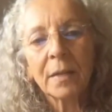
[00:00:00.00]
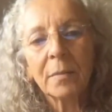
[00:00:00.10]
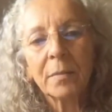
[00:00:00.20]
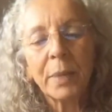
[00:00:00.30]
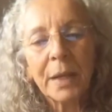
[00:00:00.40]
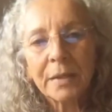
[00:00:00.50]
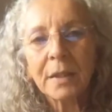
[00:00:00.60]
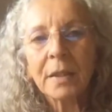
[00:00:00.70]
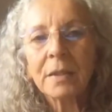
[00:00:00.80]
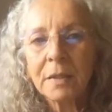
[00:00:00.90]

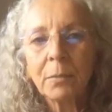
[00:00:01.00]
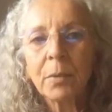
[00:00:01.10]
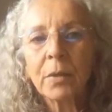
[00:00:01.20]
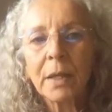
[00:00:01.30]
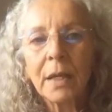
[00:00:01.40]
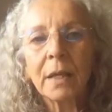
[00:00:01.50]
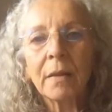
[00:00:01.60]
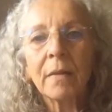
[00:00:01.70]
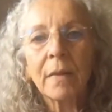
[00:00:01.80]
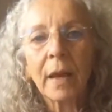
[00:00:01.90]
basic, simple key
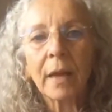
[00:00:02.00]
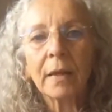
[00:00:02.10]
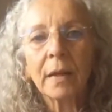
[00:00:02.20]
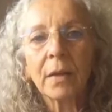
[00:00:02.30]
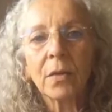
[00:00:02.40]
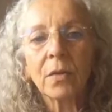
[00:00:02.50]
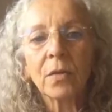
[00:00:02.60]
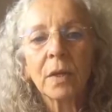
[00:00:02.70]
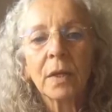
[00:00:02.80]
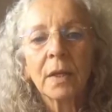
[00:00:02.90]
that is
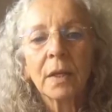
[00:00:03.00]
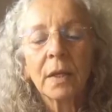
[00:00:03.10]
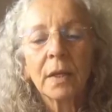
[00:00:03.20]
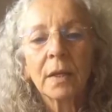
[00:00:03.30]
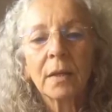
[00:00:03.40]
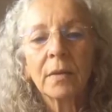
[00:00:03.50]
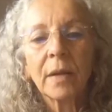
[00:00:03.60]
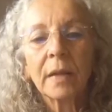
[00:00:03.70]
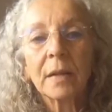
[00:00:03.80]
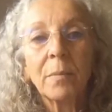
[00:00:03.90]

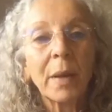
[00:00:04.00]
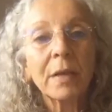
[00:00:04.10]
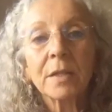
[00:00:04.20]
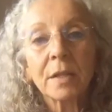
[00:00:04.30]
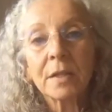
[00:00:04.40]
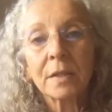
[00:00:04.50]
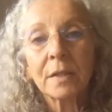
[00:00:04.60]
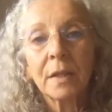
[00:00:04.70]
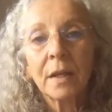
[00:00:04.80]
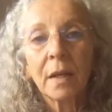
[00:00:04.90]
at the basis
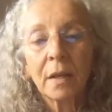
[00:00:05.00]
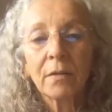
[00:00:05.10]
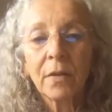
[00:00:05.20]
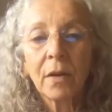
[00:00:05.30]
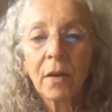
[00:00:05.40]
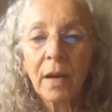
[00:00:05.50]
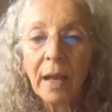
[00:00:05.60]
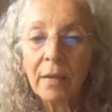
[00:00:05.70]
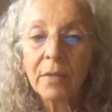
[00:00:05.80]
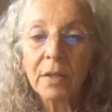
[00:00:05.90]
of our
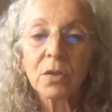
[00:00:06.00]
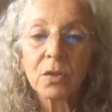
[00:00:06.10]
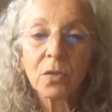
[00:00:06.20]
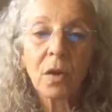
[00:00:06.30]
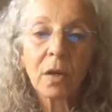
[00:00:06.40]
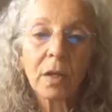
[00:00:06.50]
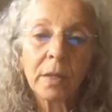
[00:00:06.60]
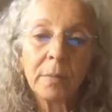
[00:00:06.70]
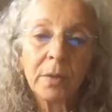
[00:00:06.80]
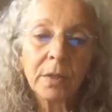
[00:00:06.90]
having strong
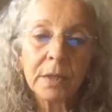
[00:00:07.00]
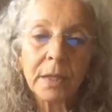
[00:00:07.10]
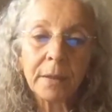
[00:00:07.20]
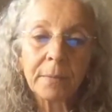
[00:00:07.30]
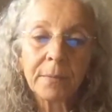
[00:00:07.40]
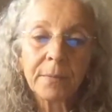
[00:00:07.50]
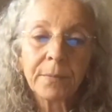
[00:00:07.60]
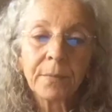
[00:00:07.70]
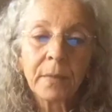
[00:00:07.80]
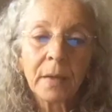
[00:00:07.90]
immunity.
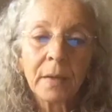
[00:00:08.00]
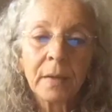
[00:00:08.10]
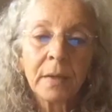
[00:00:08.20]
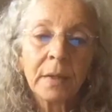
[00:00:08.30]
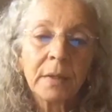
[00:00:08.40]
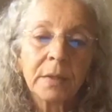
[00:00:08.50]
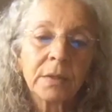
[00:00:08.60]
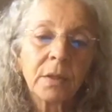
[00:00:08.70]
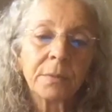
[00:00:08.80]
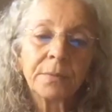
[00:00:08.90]

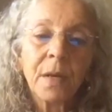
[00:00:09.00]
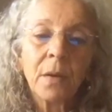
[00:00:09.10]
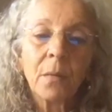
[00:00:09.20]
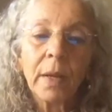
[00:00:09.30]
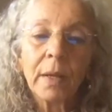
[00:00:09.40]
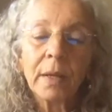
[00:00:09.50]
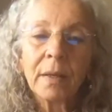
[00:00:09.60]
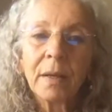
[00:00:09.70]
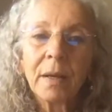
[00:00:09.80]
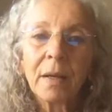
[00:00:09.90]
So when
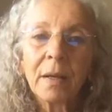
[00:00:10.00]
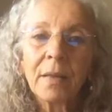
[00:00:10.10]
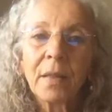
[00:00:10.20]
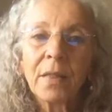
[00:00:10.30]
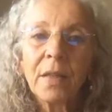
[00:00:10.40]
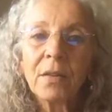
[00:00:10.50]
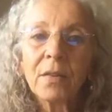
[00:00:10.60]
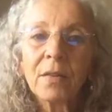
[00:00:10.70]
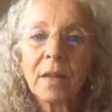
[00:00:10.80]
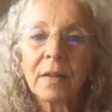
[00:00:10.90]
the things
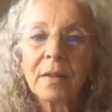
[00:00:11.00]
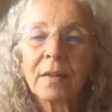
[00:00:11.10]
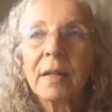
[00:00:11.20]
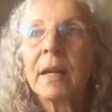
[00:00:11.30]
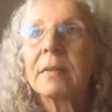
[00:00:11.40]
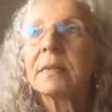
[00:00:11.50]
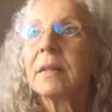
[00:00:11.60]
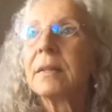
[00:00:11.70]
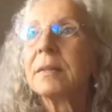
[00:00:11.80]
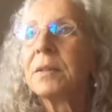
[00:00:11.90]
that
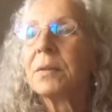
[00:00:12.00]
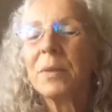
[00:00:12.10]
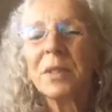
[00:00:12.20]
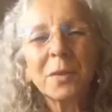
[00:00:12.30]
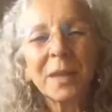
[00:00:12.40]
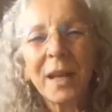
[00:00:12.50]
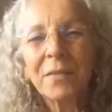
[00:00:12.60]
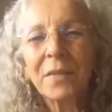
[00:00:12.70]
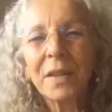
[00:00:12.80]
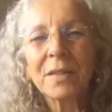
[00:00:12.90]
we do a lot of
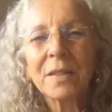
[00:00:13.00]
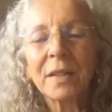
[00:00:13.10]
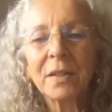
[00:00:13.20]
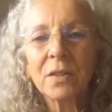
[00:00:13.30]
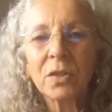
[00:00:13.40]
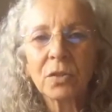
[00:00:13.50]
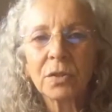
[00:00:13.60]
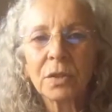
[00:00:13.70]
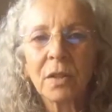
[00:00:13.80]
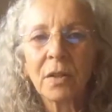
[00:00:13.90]
things that
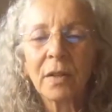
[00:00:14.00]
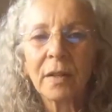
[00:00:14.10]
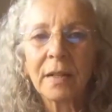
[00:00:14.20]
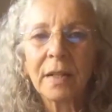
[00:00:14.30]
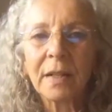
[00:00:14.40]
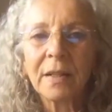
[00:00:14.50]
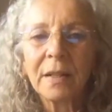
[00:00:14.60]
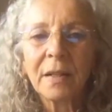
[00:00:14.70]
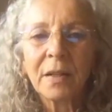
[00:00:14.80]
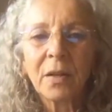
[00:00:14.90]
insult our Agni.
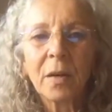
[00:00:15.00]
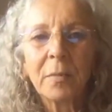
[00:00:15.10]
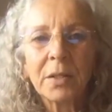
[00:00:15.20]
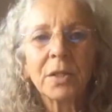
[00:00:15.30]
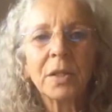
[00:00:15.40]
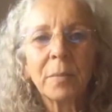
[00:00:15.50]
I mentioned